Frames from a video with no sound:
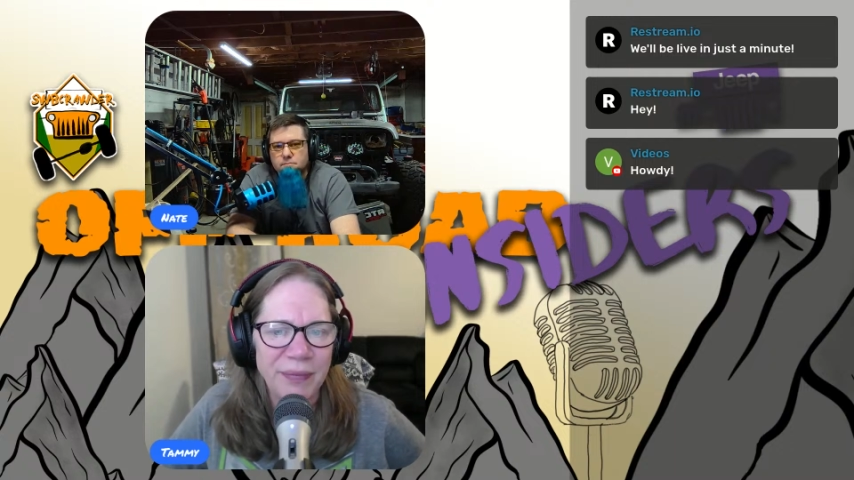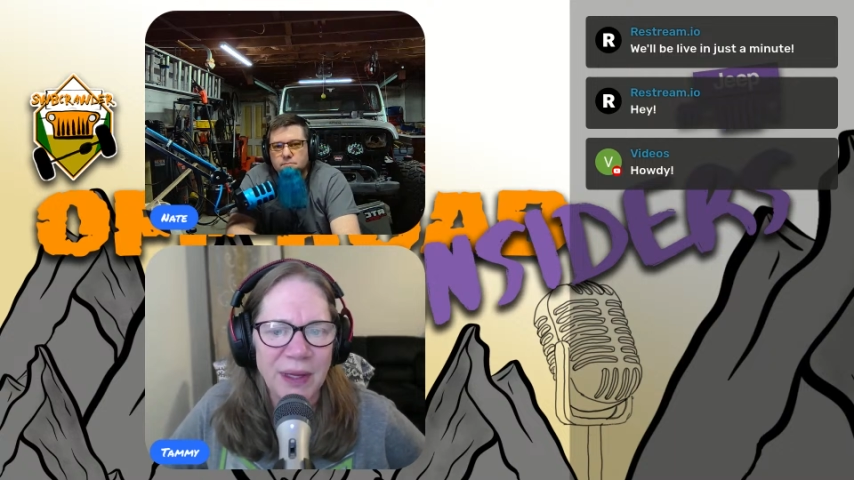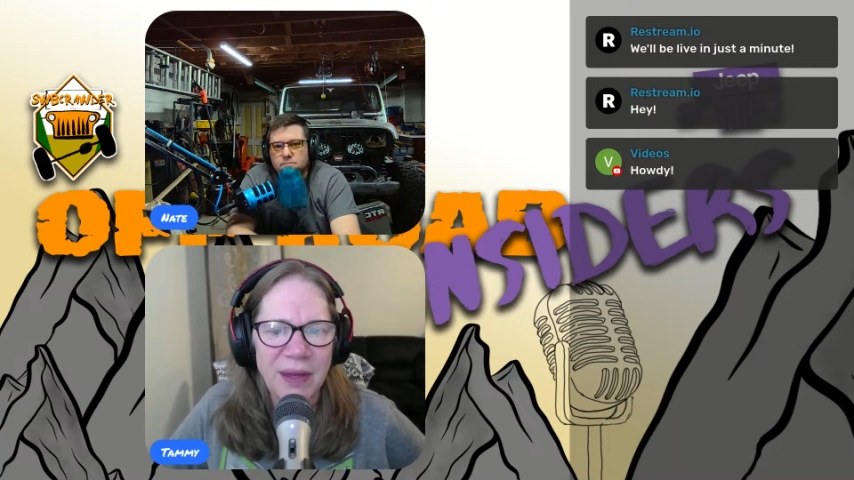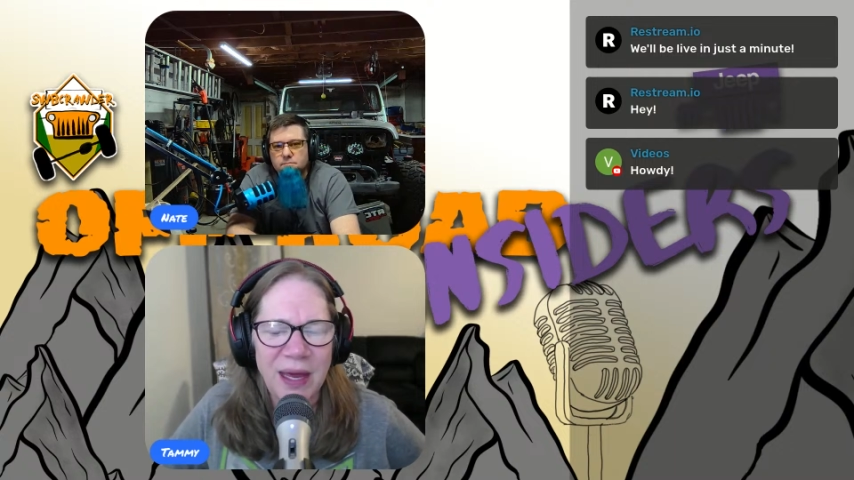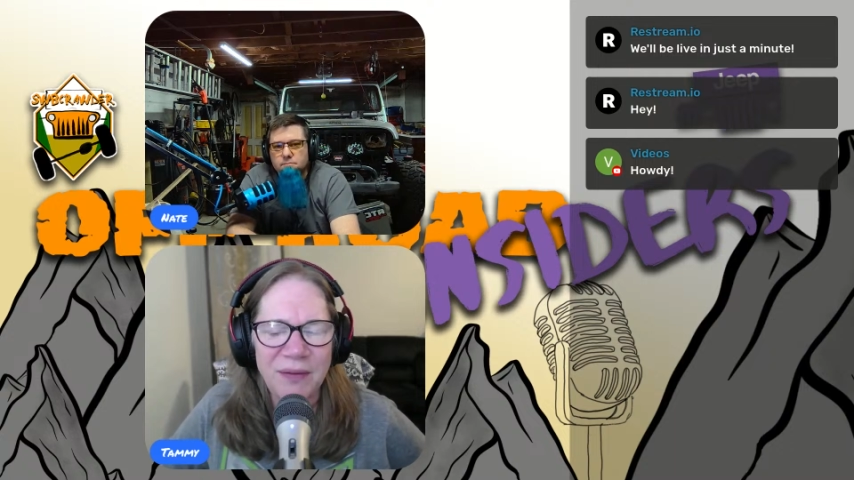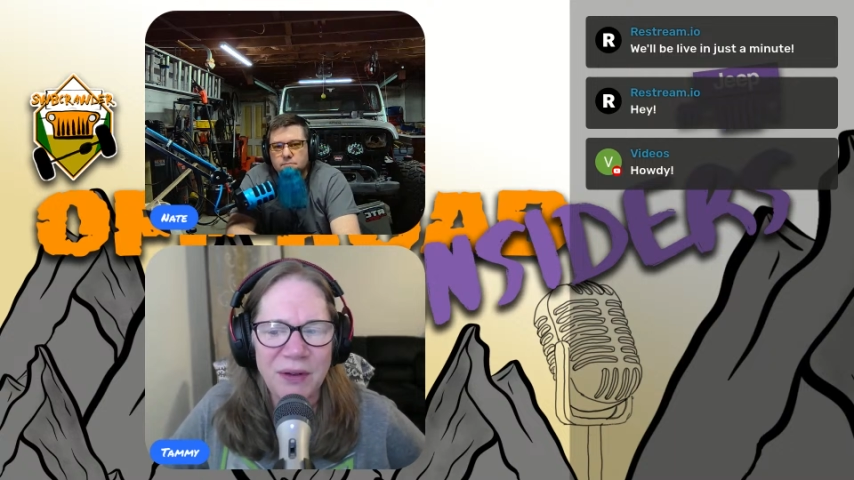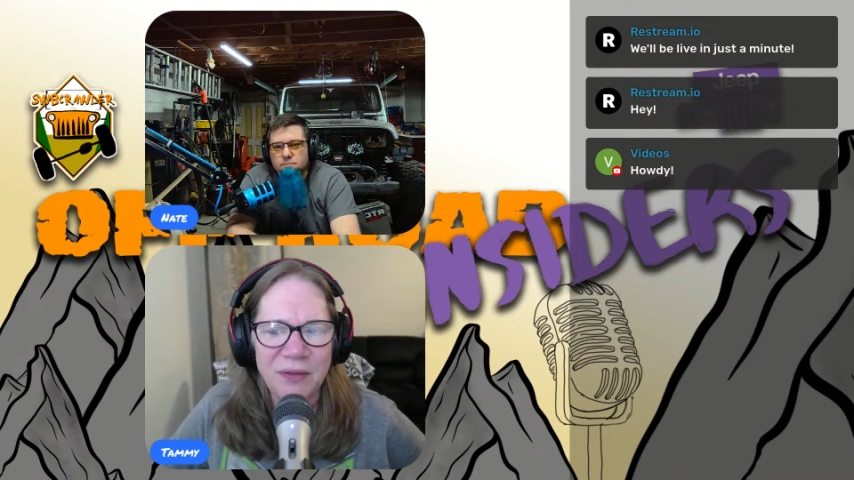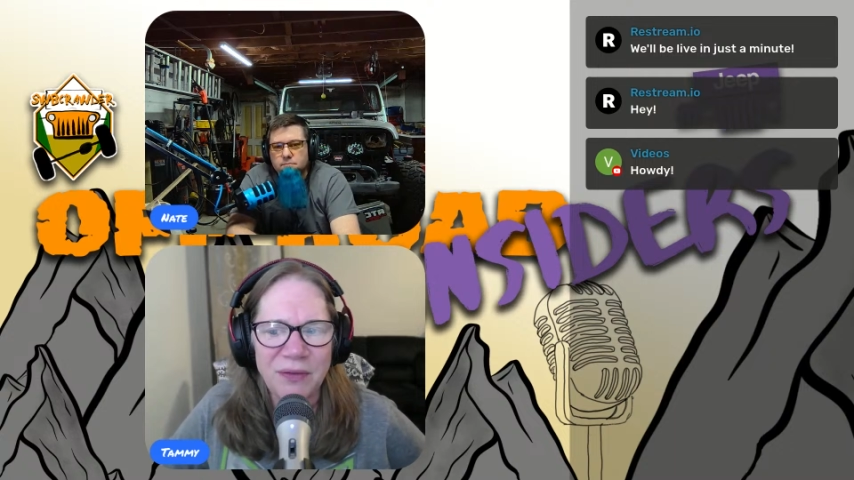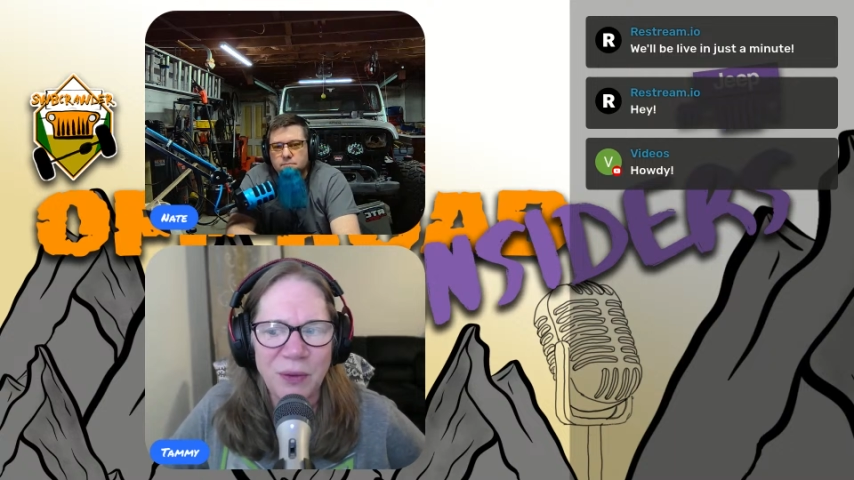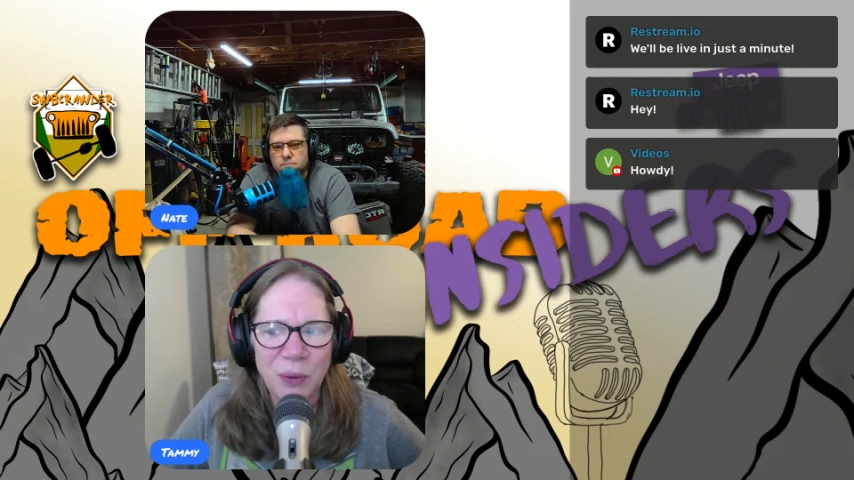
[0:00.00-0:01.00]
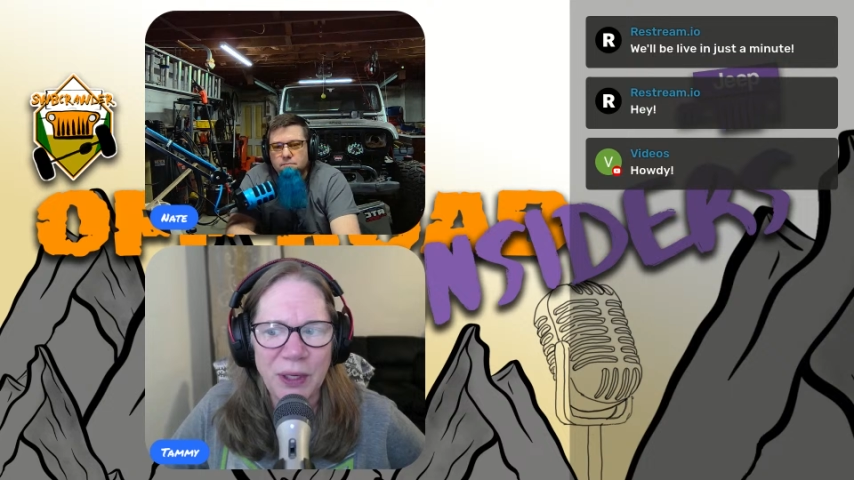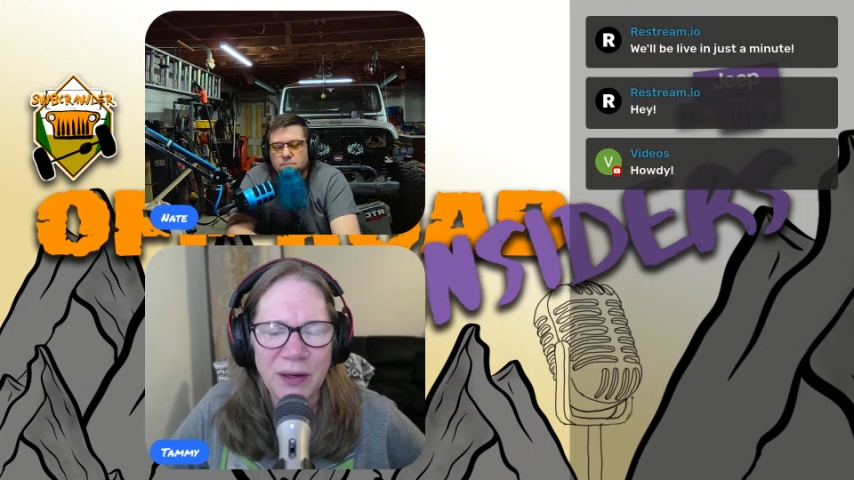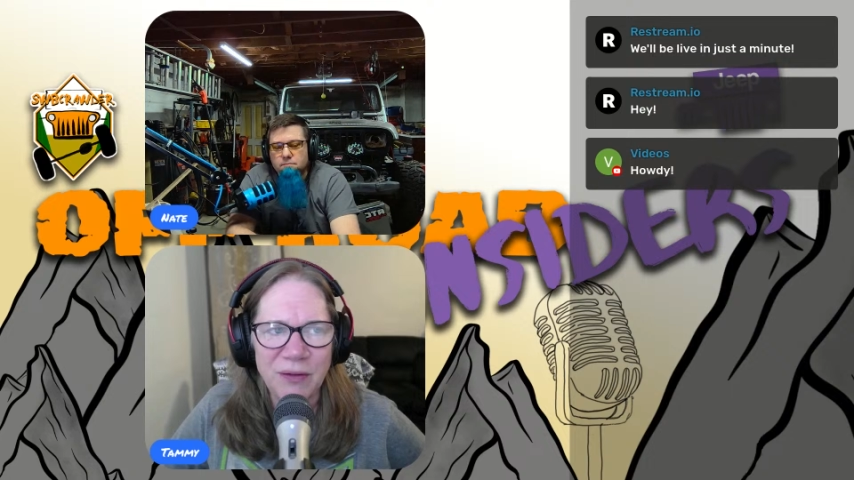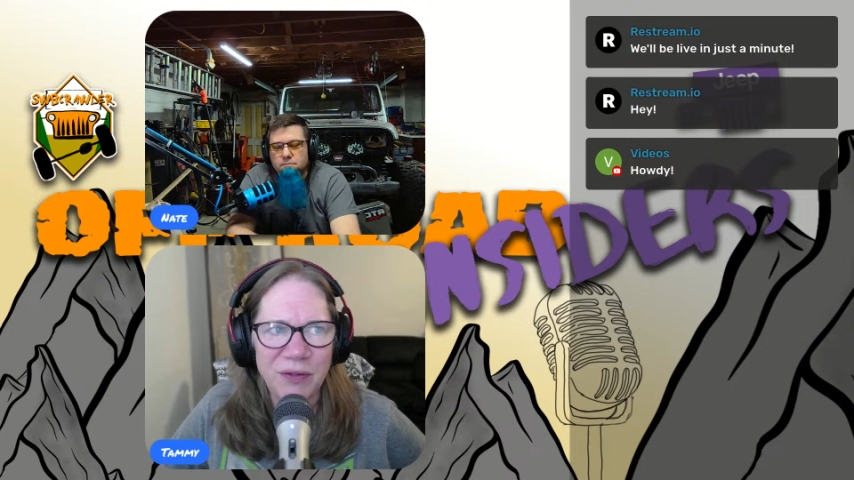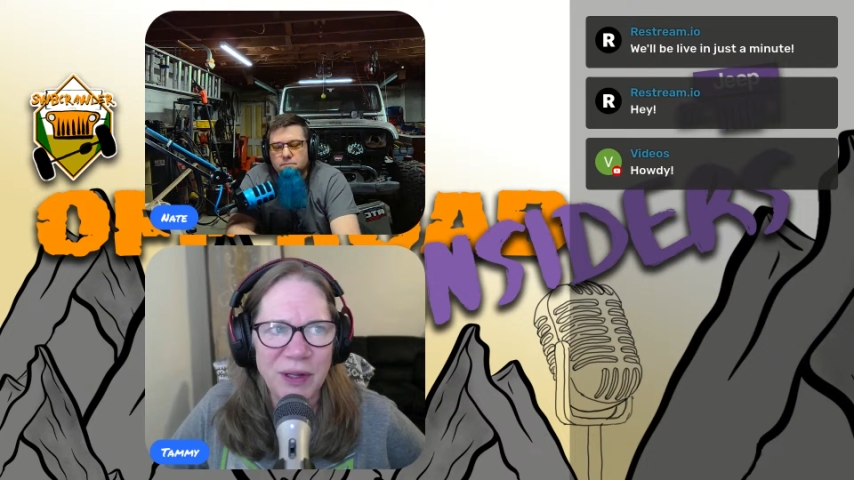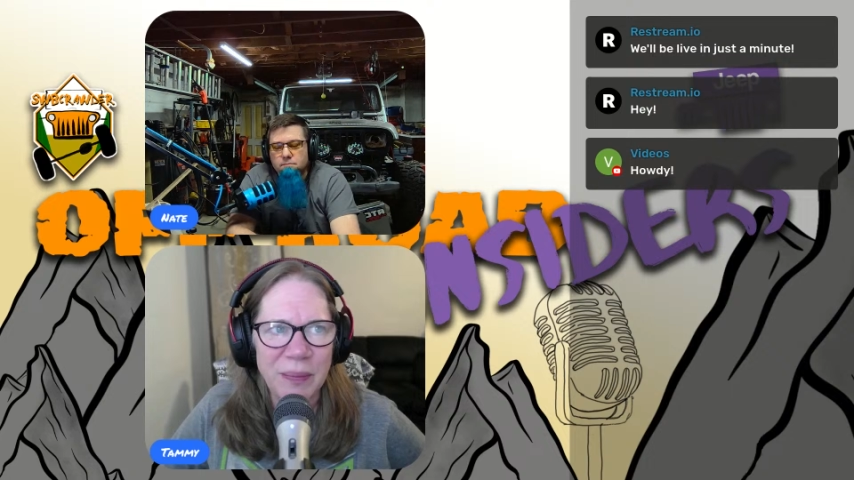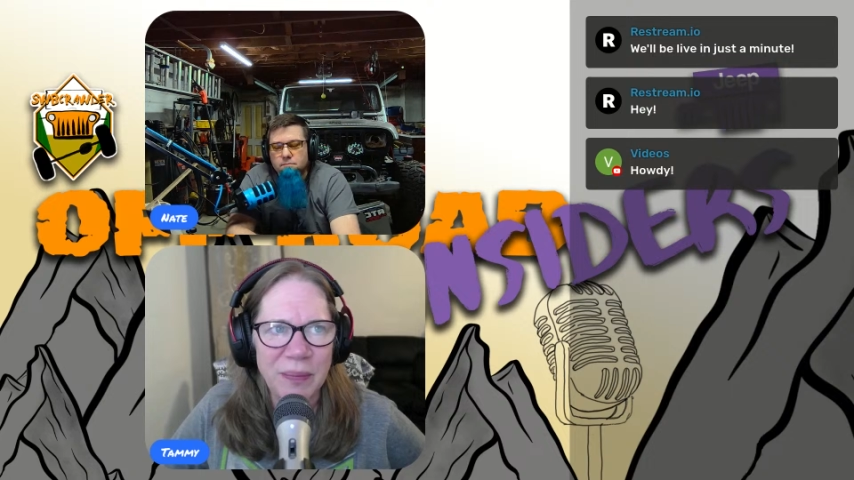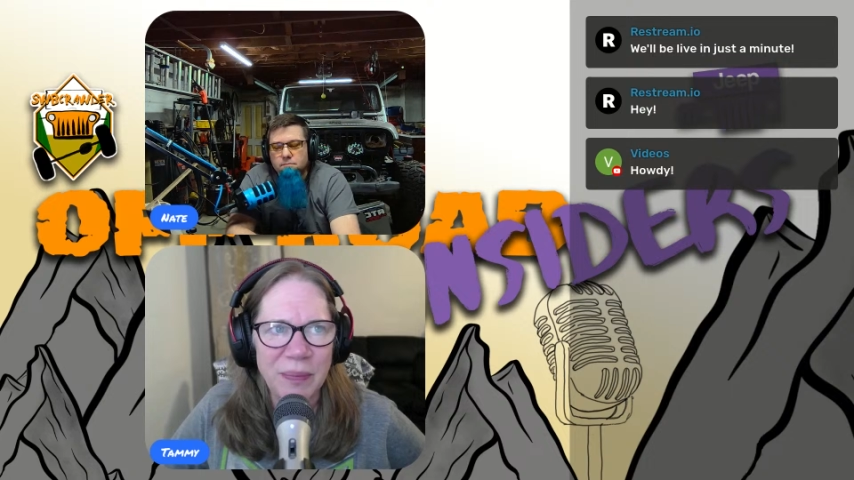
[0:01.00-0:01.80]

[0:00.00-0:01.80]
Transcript: They have a folding flip